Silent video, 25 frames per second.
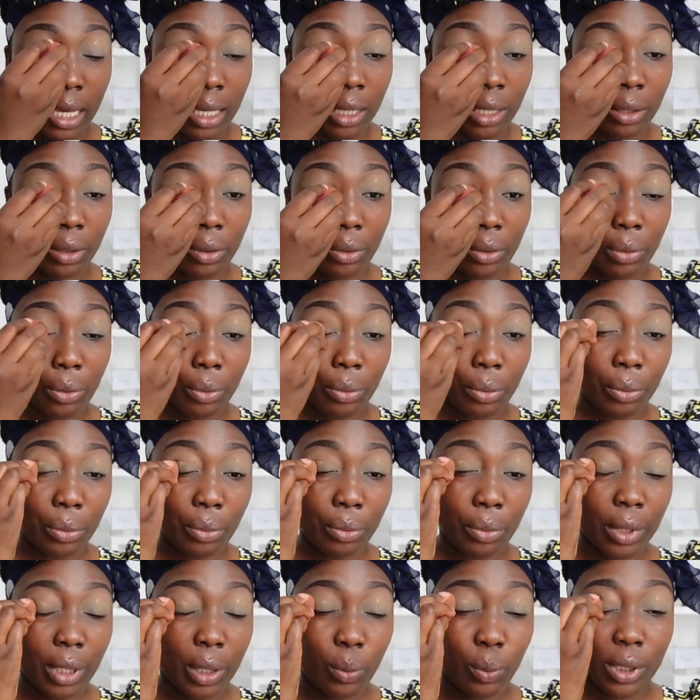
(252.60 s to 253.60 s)
you know,
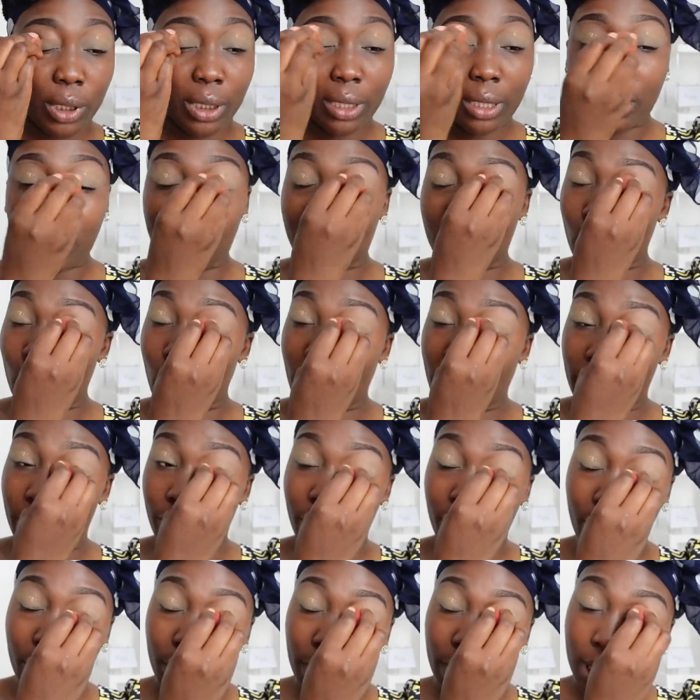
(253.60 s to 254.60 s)
he was just quite
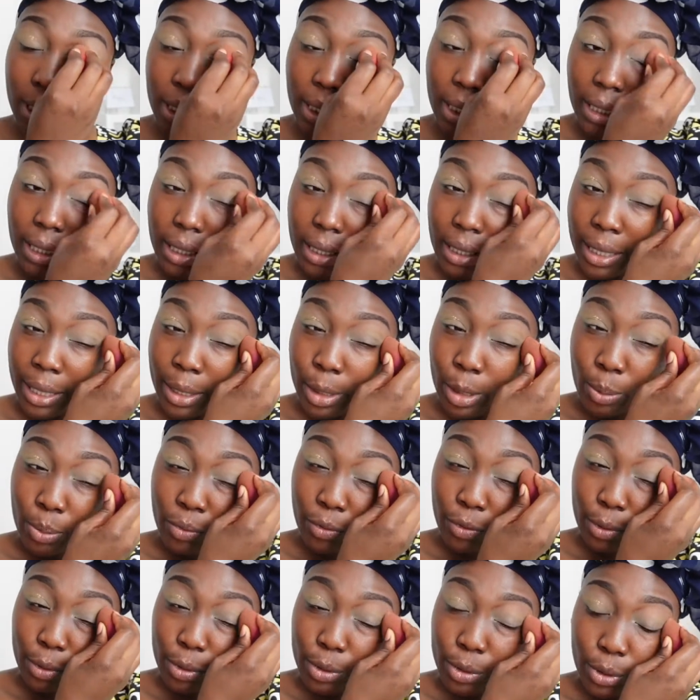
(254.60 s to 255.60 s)
friendly and
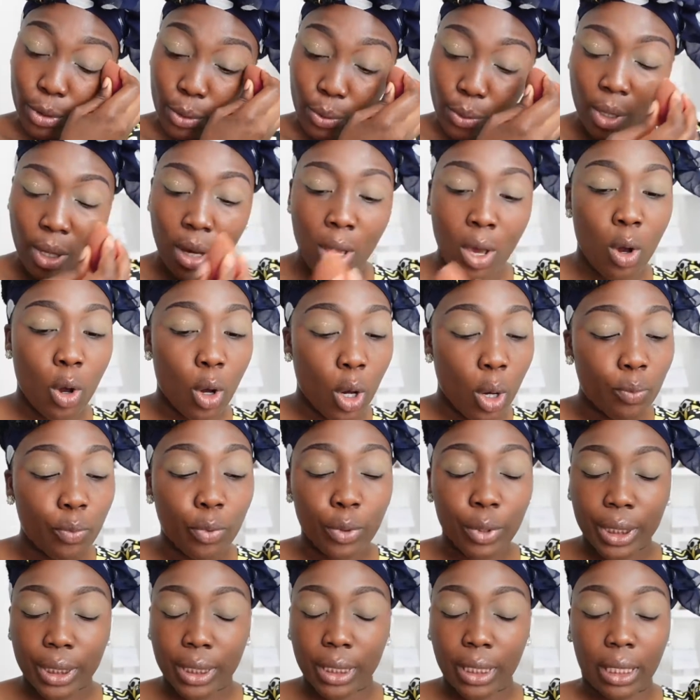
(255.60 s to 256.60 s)
helpful. So
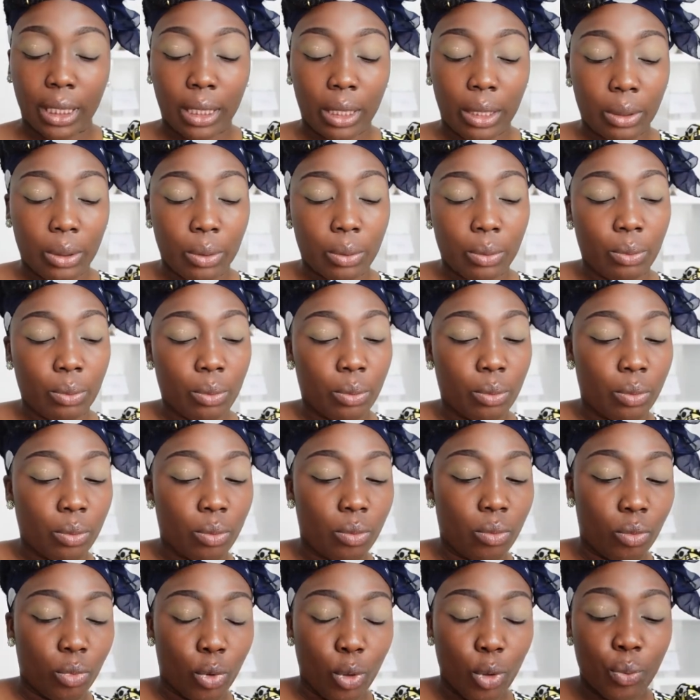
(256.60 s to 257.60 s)
obviously
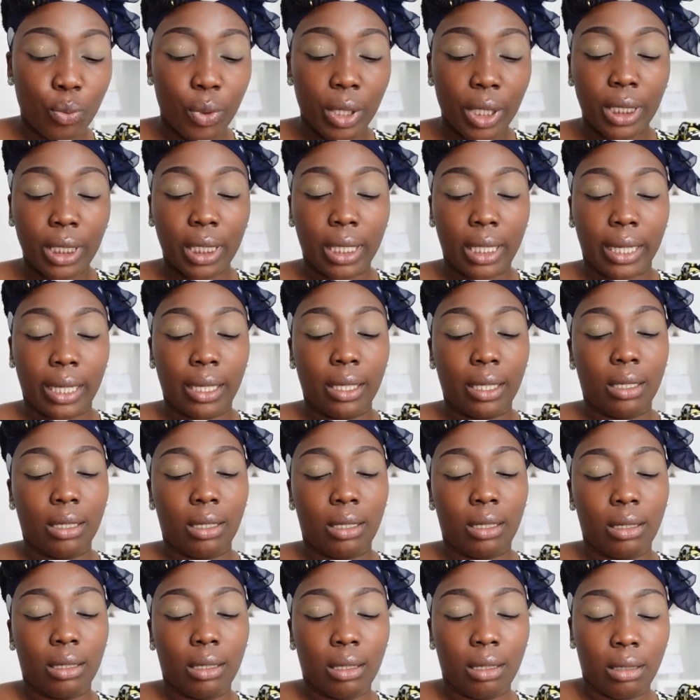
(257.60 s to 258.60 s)
we already like
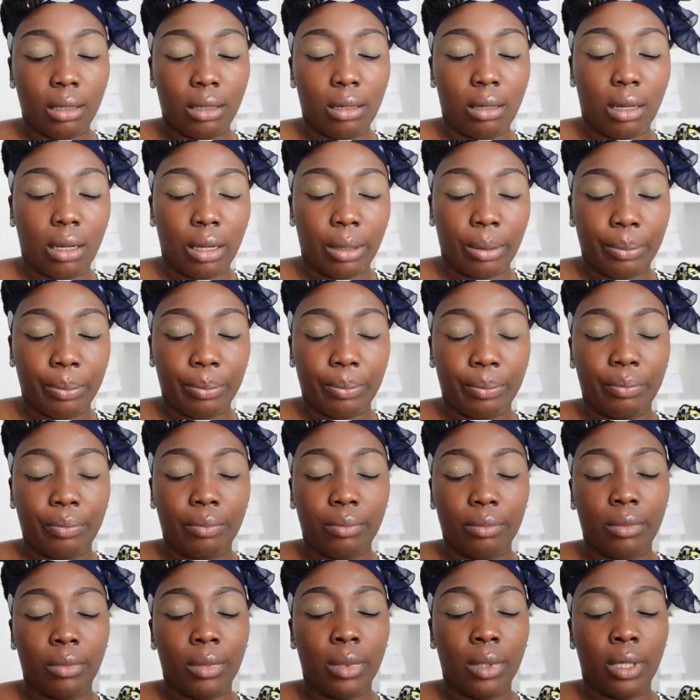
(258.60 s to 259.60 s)
um,